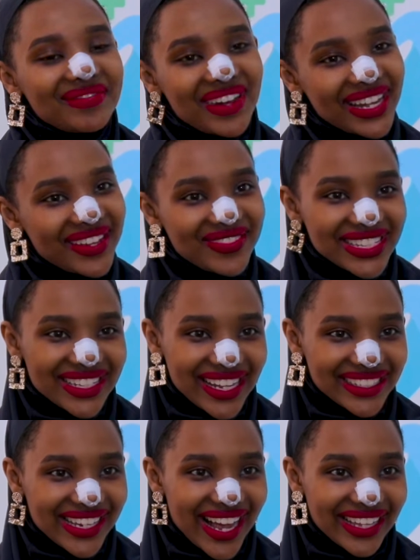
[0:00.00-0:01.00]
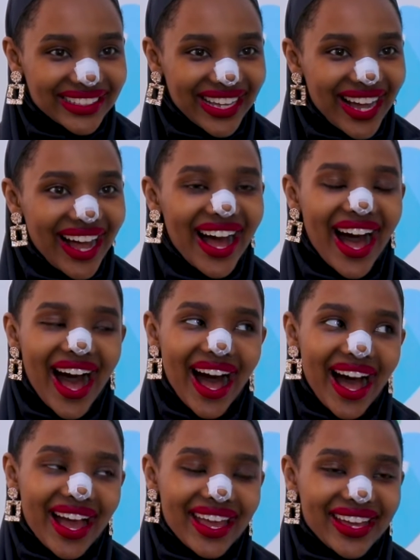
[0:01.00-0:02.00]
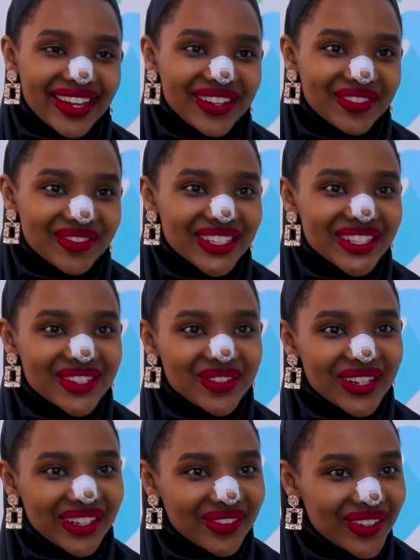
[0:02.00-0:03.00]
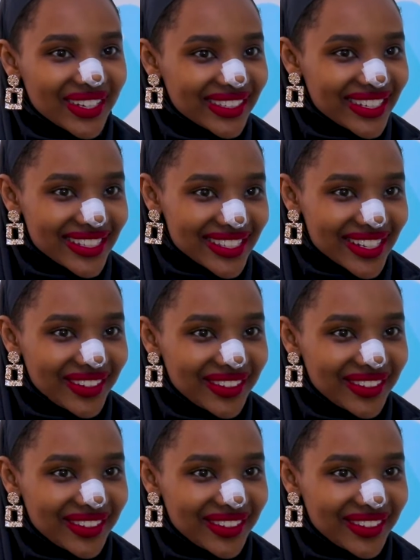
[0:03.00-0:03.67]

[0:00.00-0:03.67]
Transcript: My name is Tatiana. I am 21 years